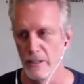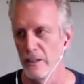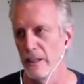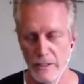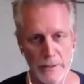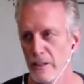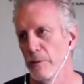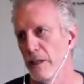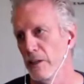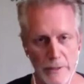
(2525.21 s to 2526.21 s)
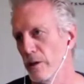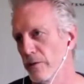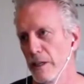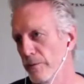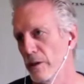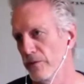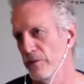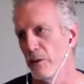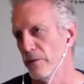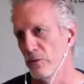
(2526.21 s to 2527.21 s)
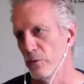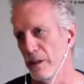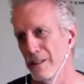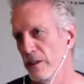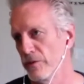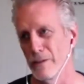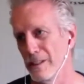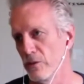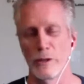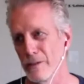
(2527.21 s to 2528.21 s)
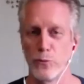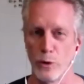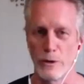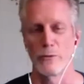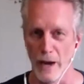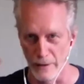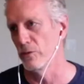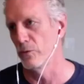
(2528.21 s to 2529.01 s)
and it could be anywhere from 15 to 20. And sometimes it was like 45.